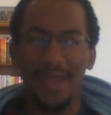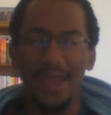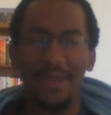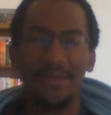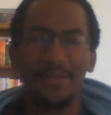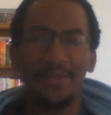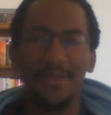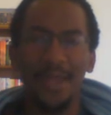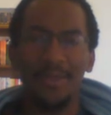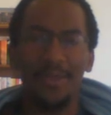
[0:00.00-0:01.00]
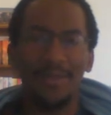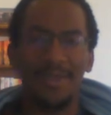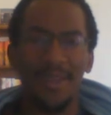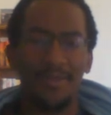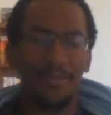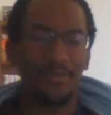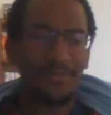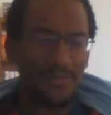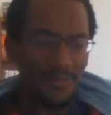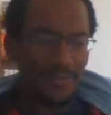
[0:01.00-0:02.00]
8, maybe 7.
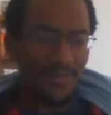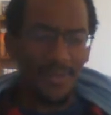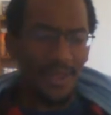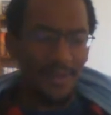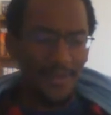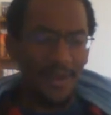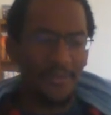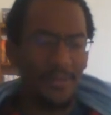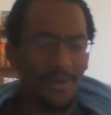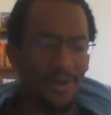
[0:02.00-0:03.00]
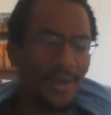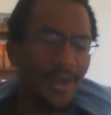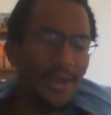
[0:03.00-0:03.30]
I'm not familiar.